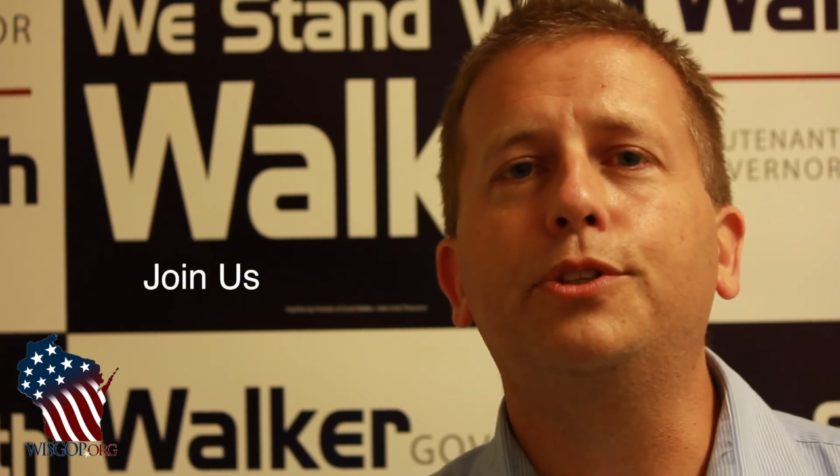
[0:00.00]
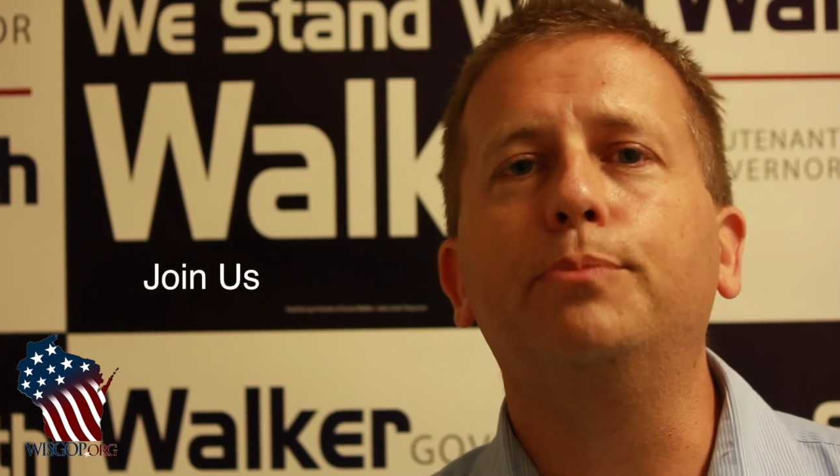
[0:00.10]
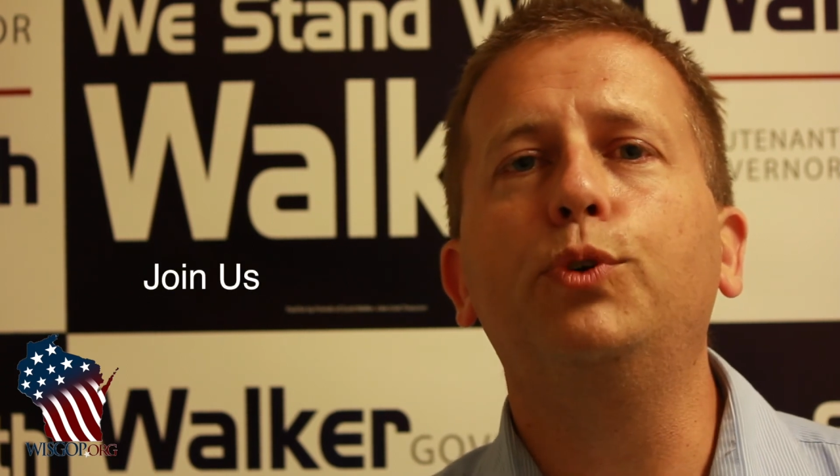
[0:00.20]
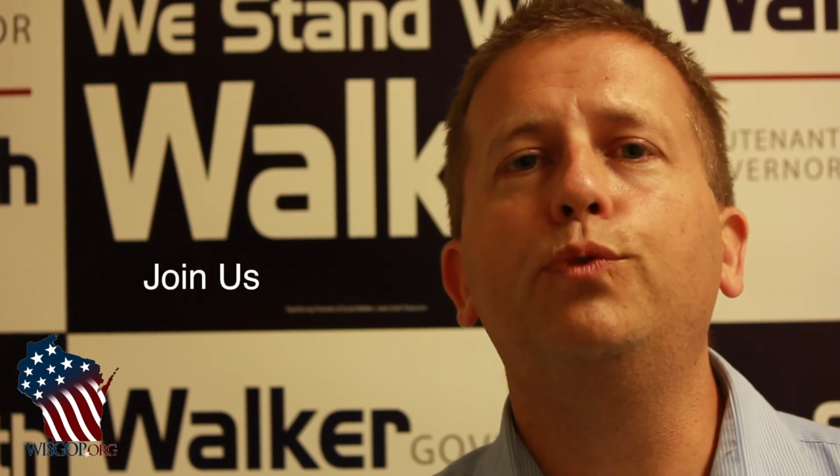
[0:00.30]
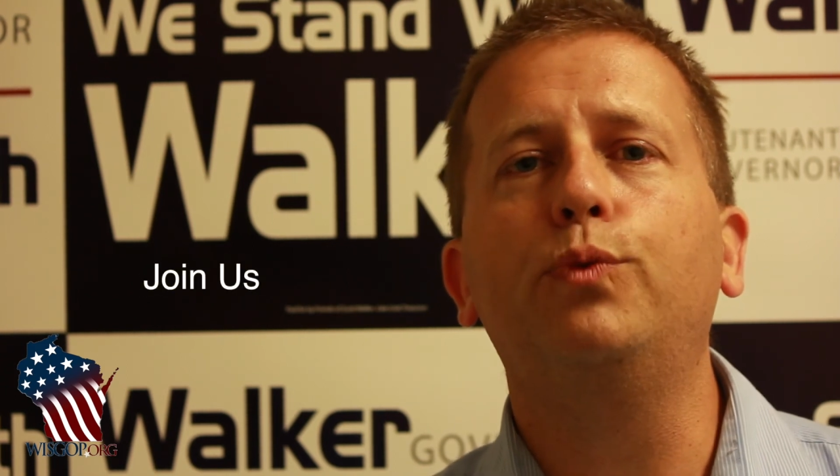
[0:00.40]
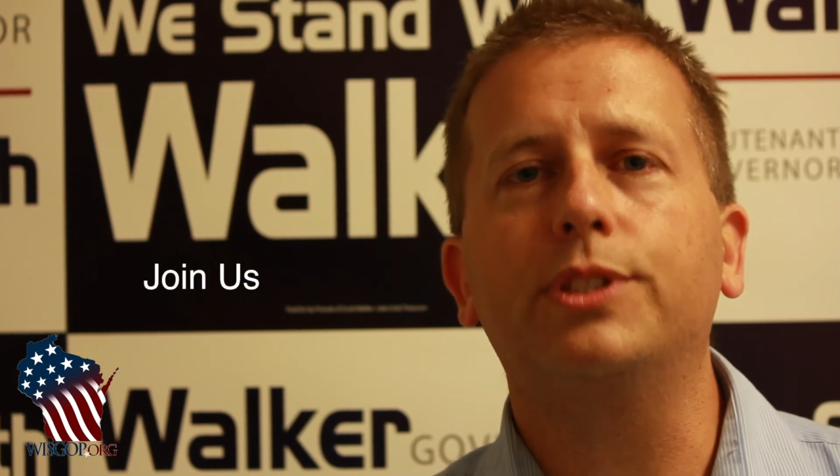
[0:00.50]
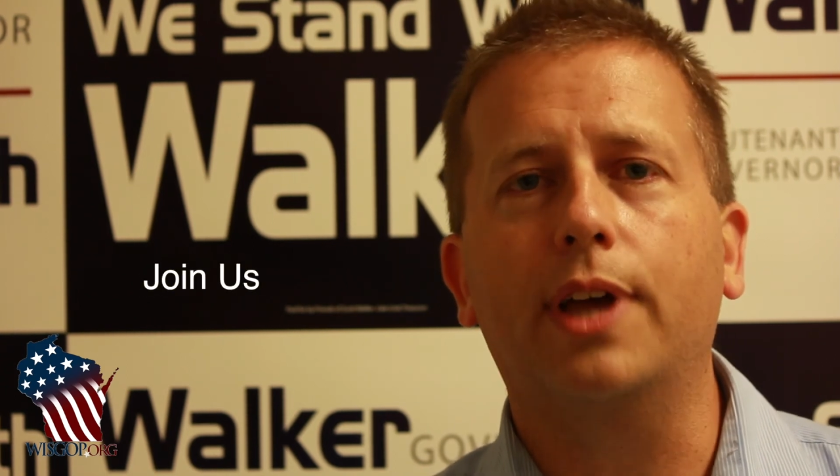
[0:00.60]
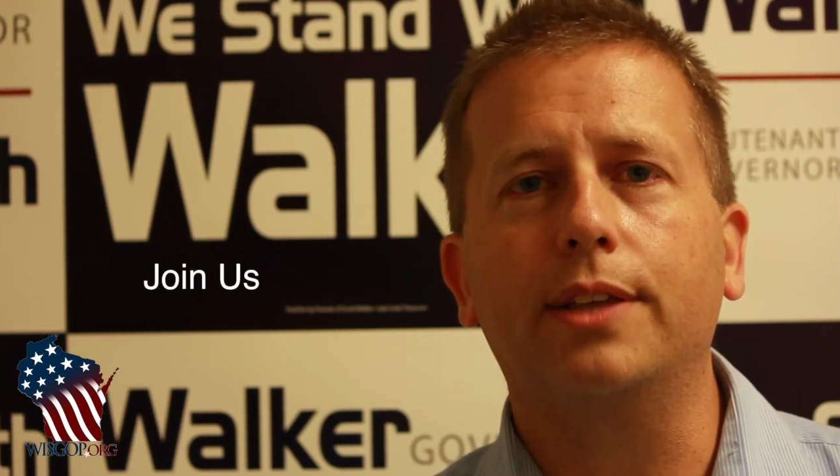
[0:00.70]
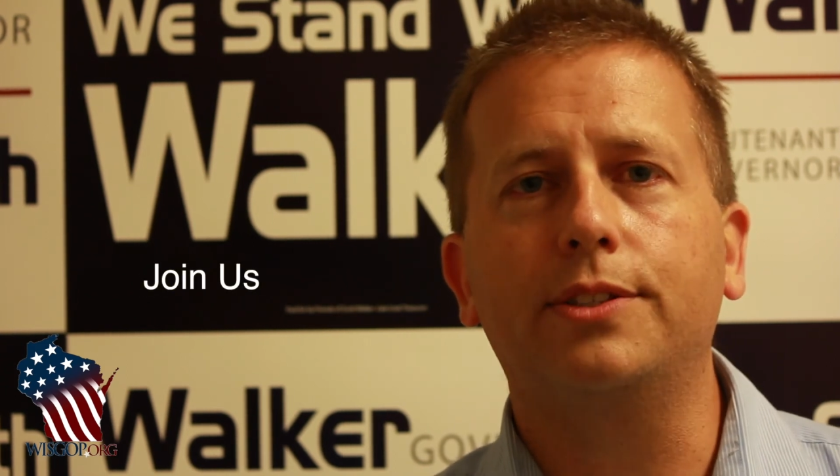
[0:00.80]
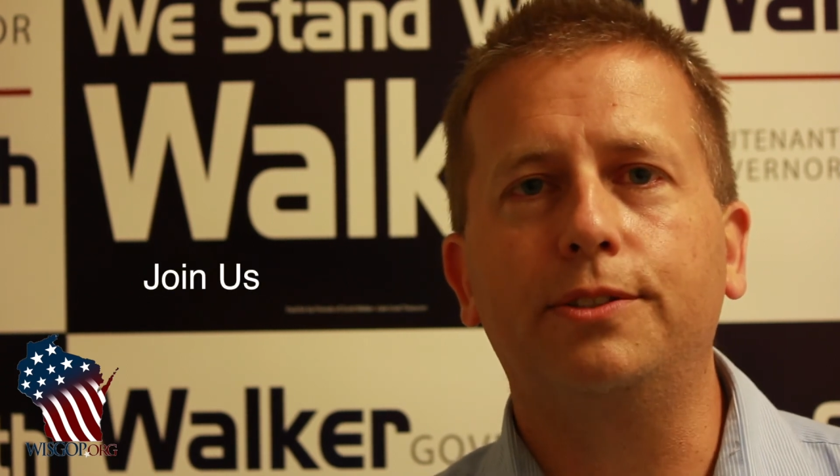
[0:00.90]
to move
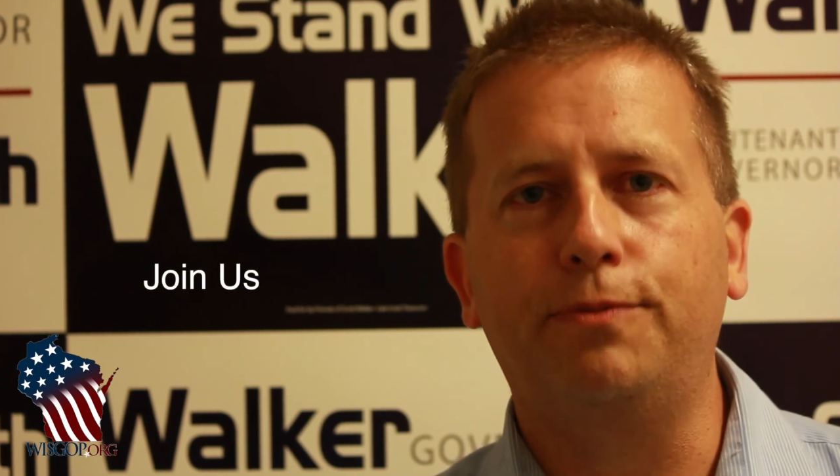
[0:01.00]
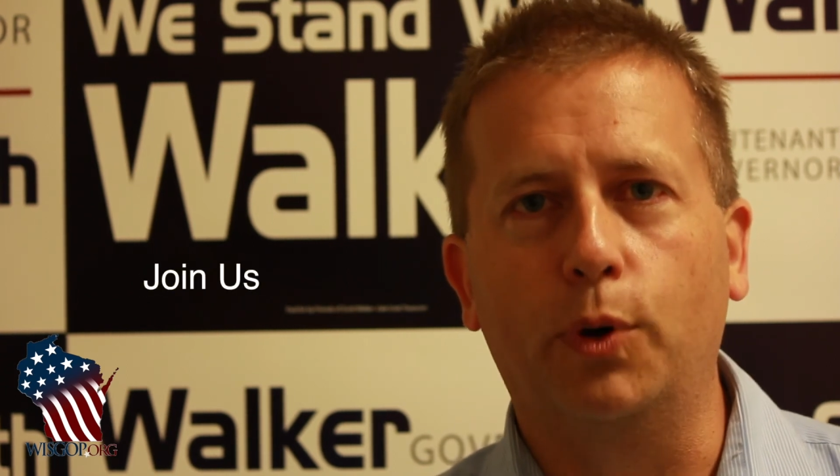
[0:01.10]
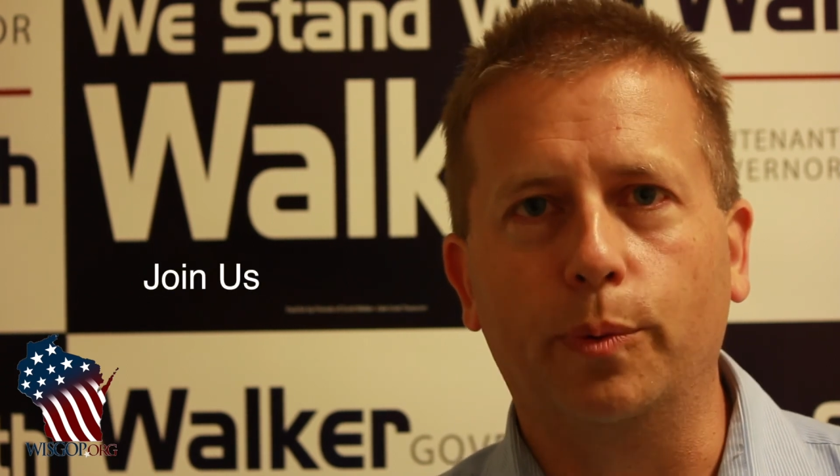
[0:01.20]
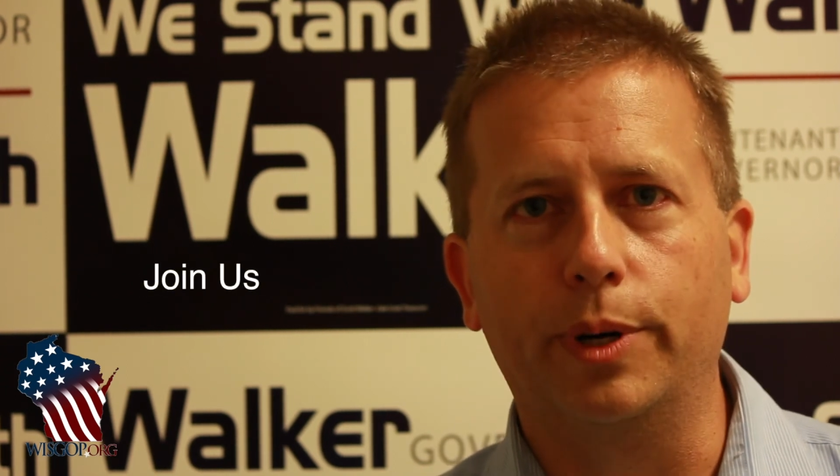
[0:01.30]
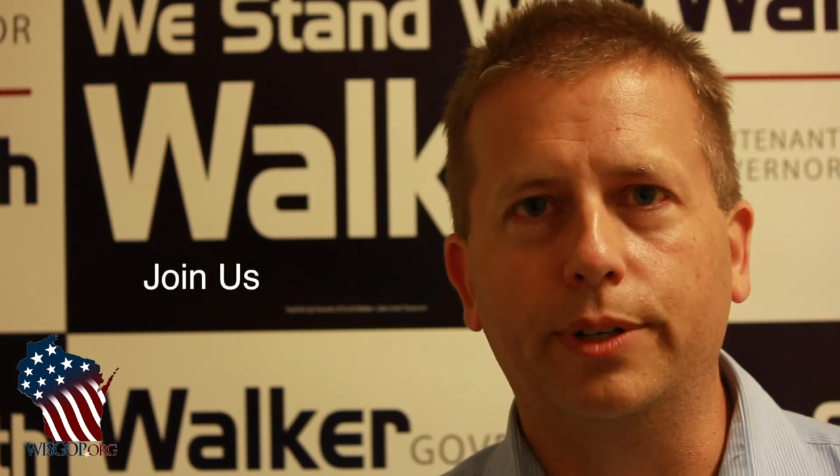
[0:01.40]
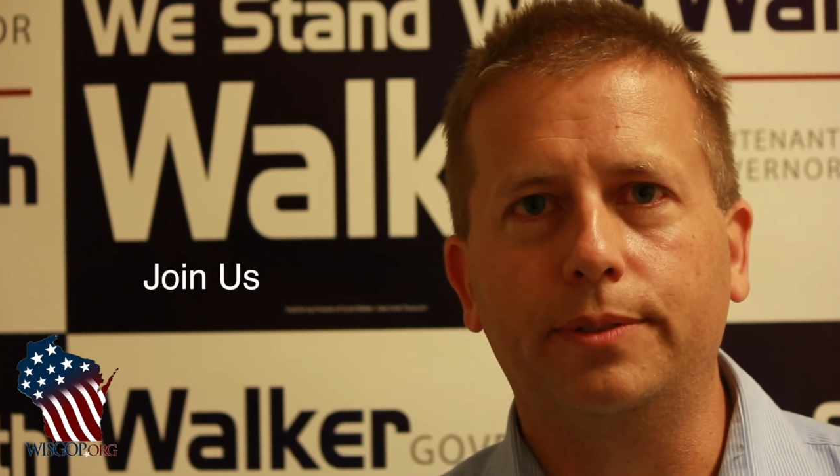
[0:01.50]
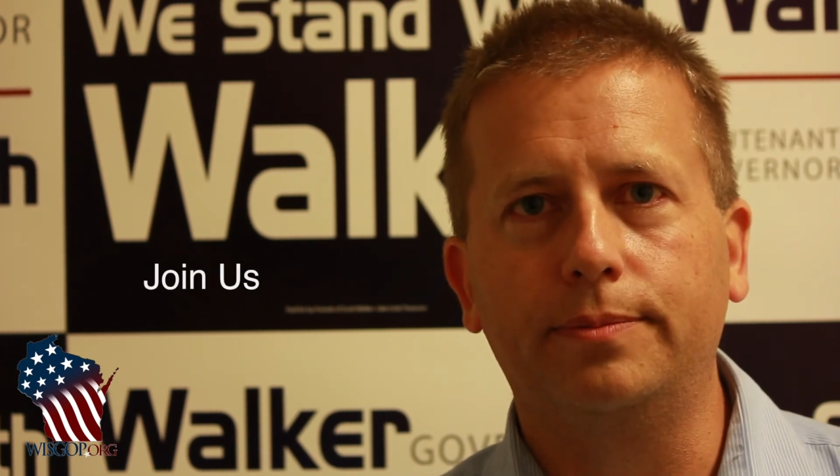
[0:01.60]
Wisconsin forward.